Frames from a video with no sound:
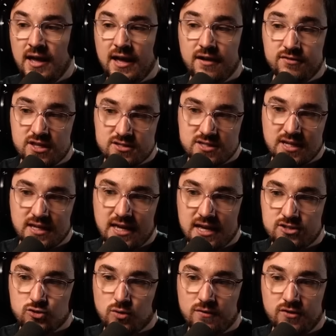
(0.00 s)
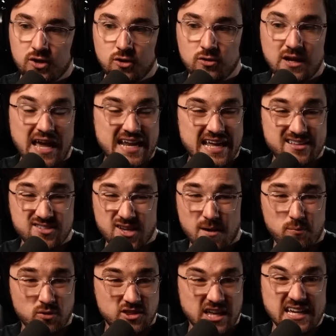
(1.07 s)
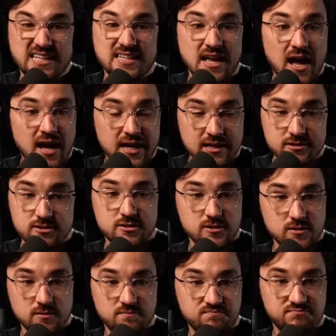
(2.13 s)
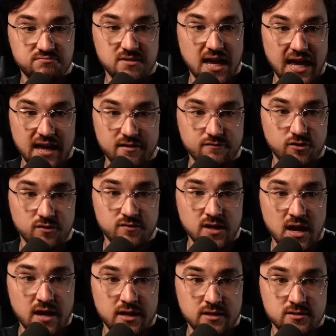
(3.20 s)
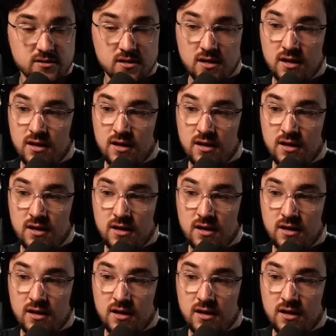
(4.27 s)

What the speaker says: If this thing gets reviewed and ends up with like nines, a handful of nines,